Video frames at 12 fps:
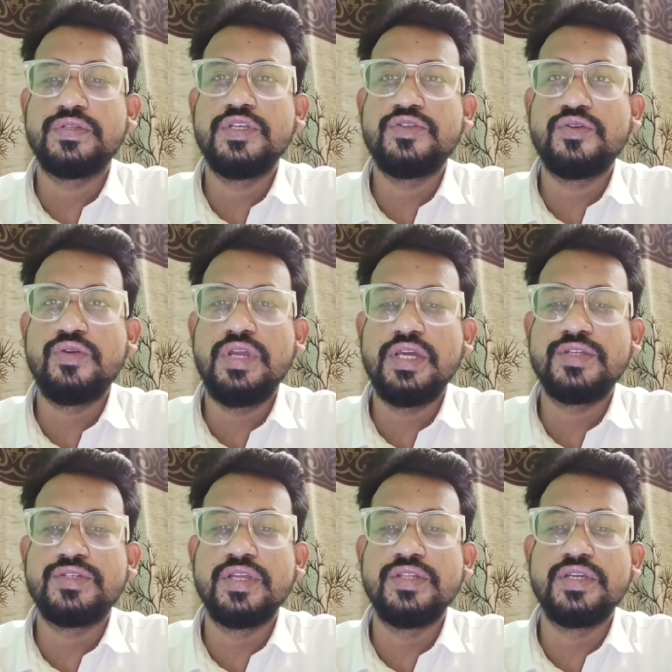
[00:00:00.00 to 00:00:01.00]

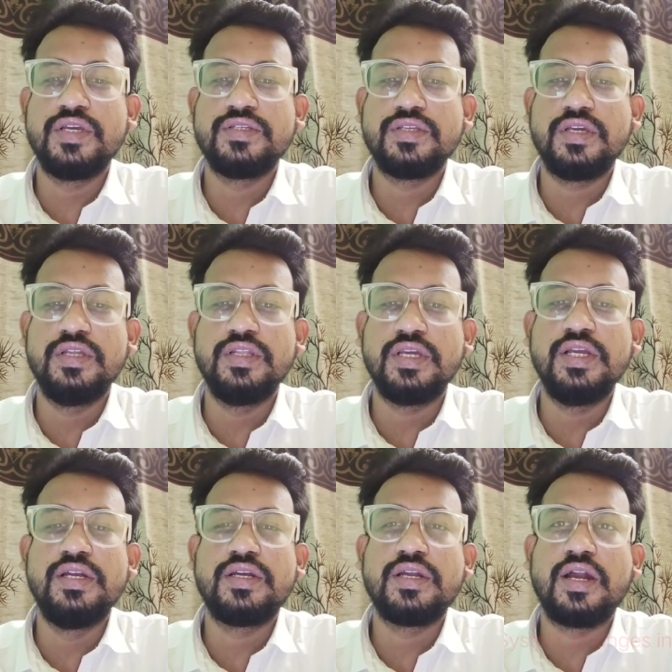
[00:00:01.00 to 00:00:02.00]
Systolic changes
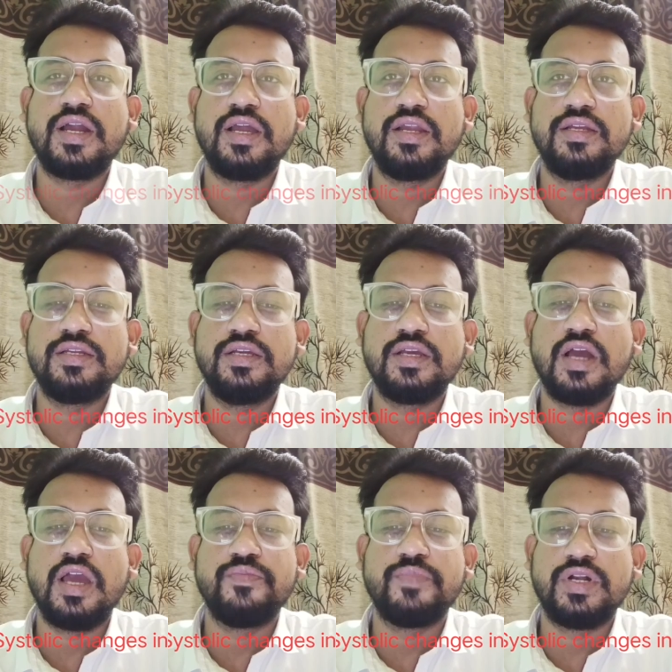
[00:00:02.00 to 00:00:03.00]
in
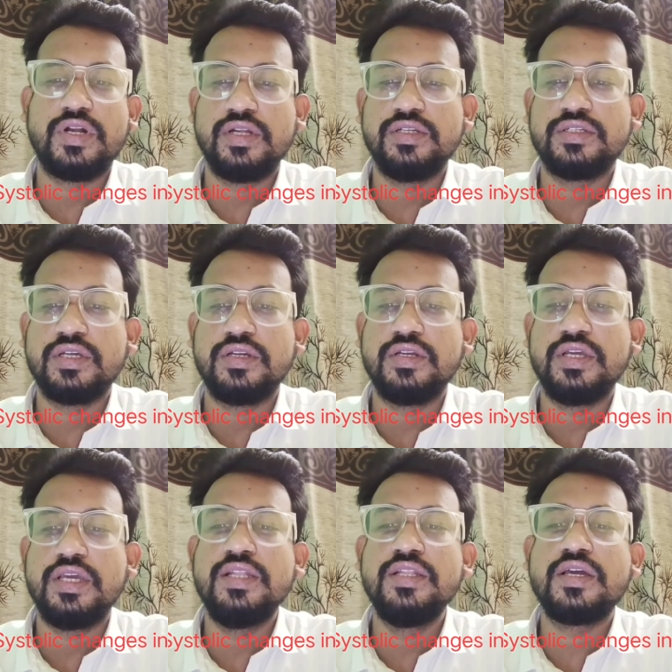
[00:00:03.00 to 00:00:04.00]
intradialytic hypertension.
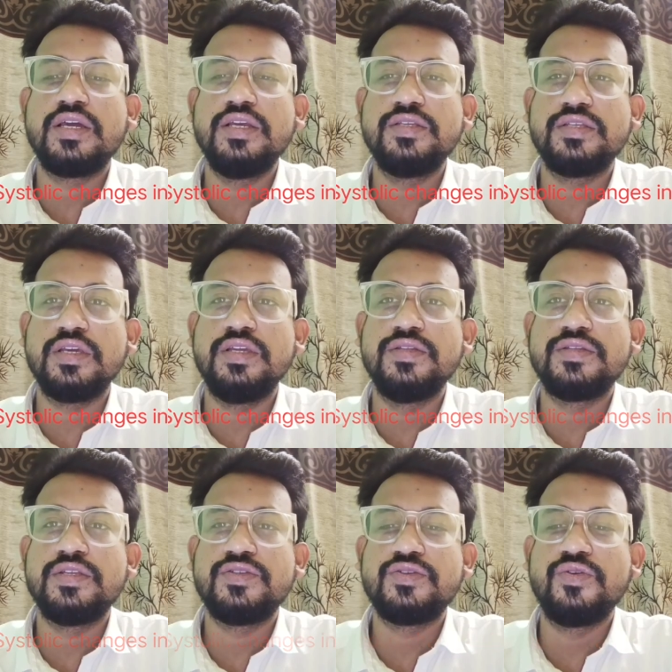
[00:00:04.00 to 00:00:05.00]
Increase
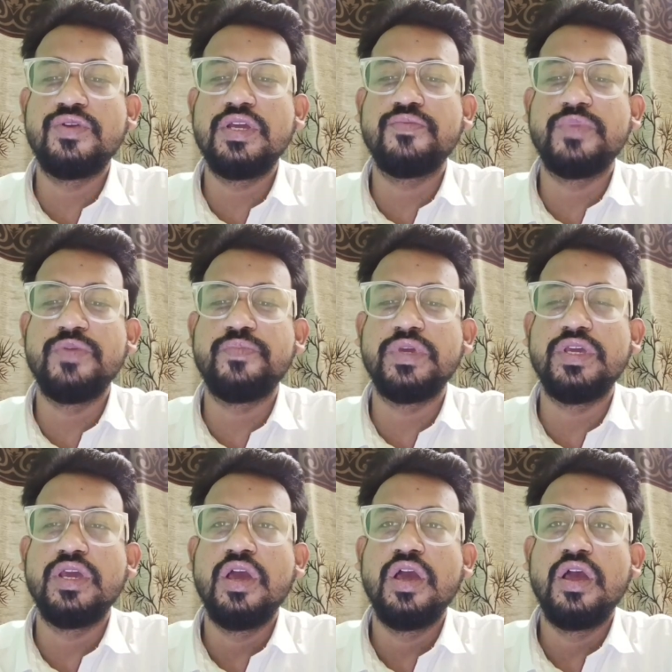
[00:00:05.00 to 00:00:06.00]
in systolic
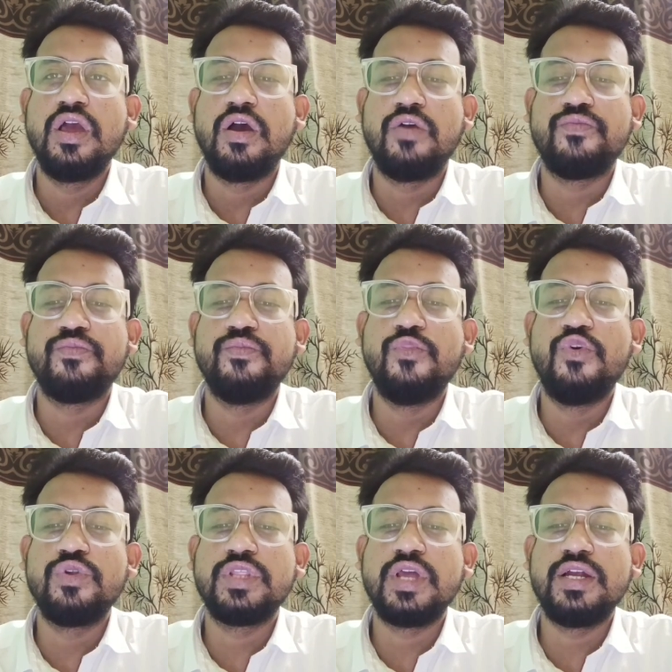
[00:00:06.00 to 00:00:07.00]
BP of
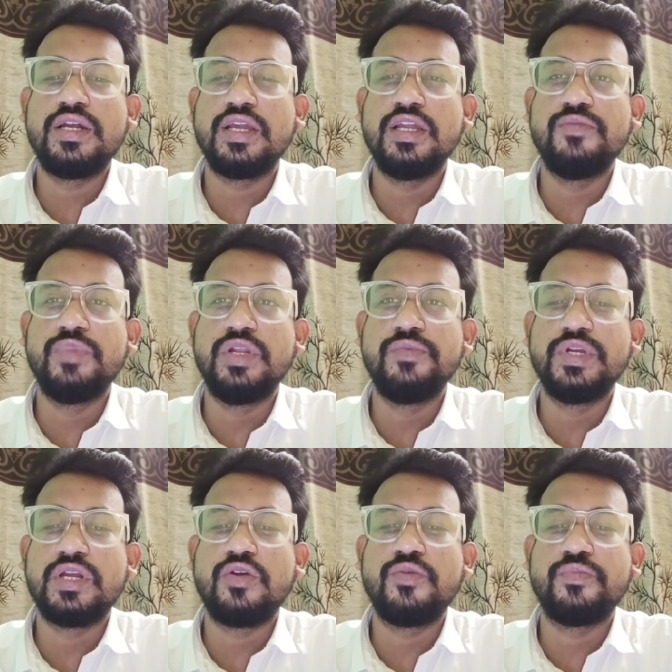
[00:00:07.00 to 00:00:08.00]
more than 10
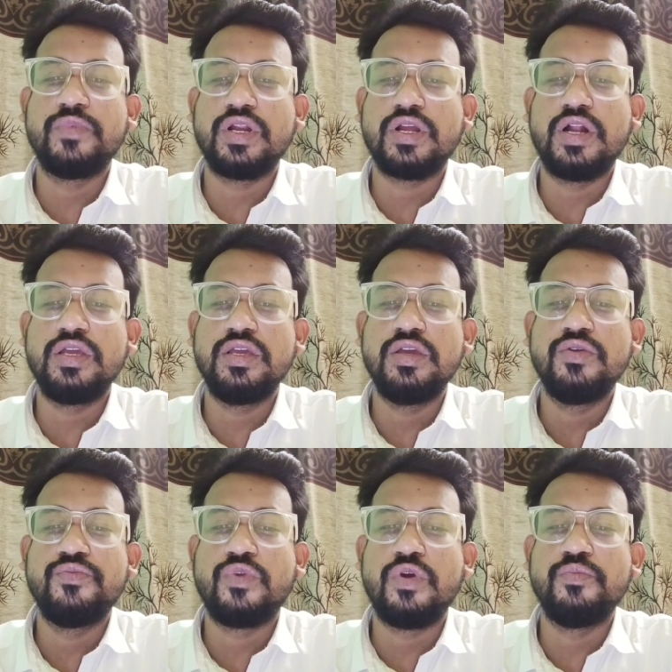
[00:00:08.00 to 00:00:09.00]
millimeter of
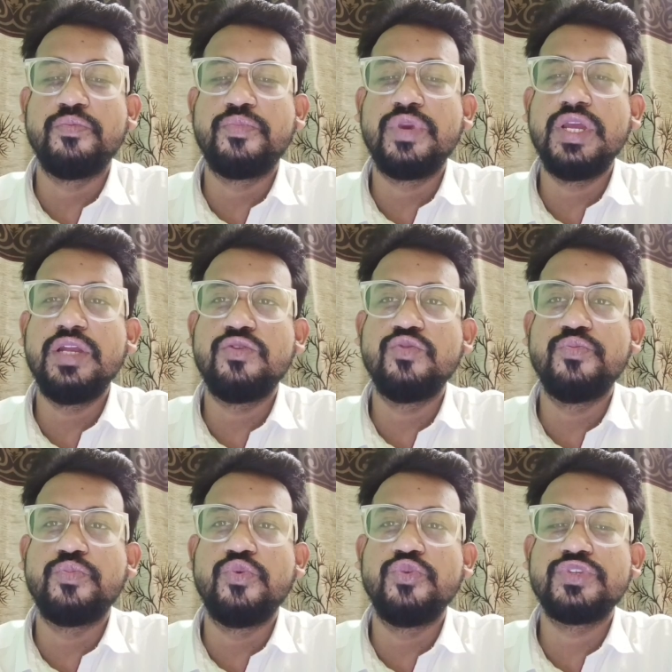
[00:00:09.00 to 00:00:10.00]
mercury from pre
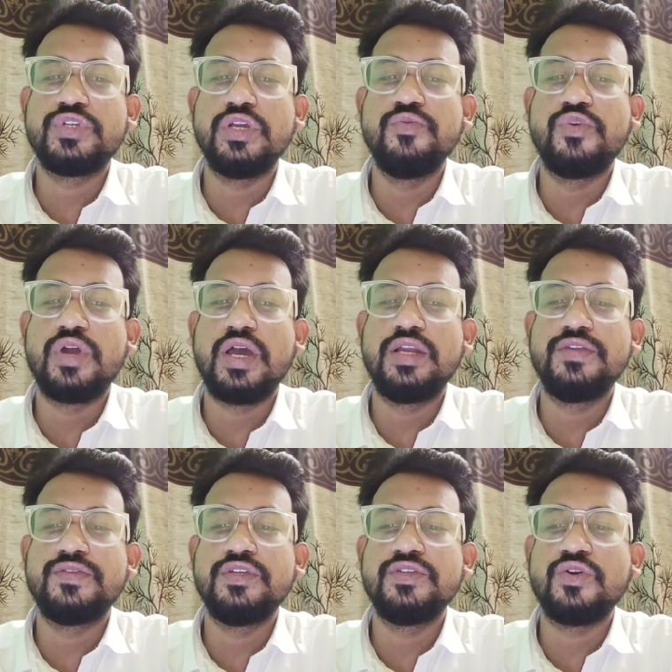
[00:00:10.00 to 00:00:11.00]
to post
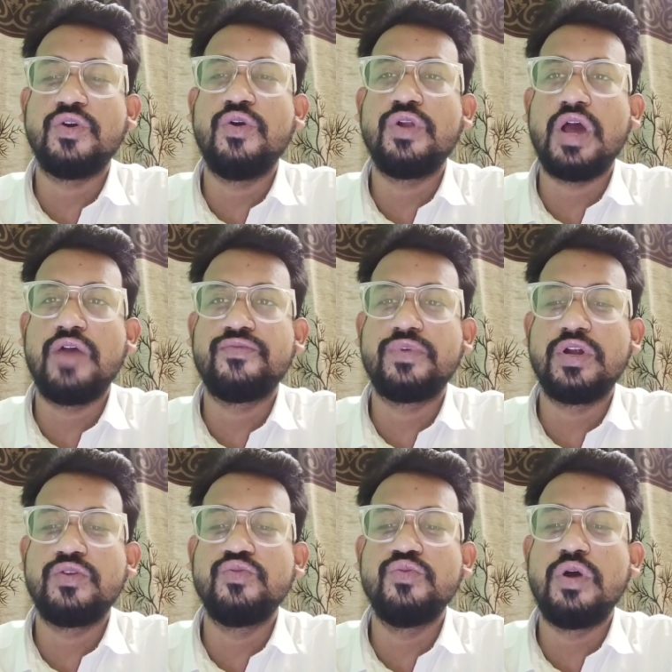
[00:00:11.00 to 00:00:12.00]
hemodialysis or
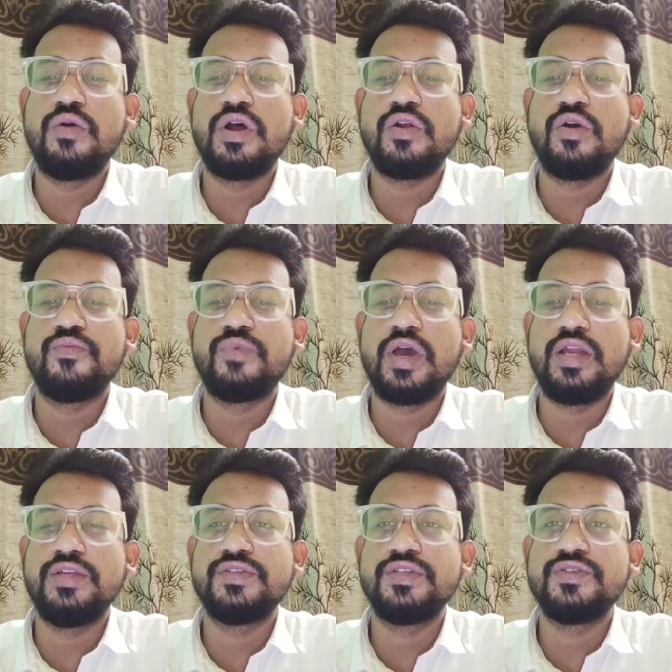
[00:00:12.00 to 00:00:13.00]
after 2 hours of
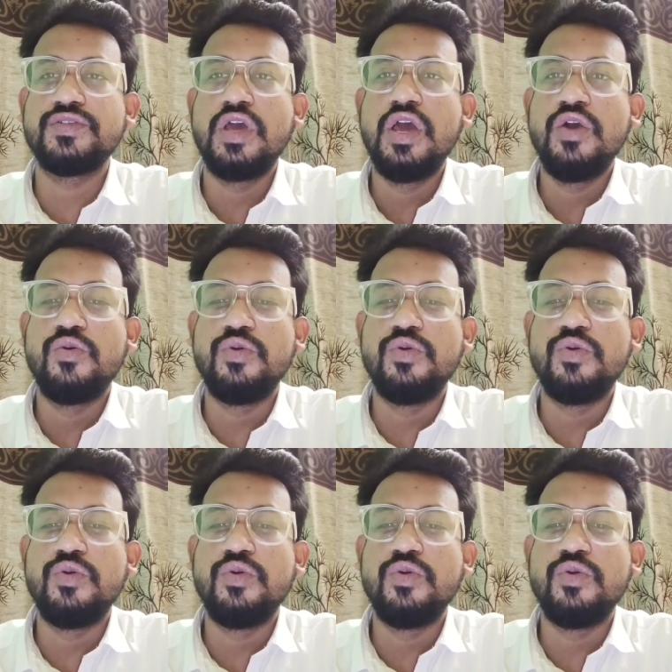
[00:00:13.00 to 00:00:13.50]
dialysis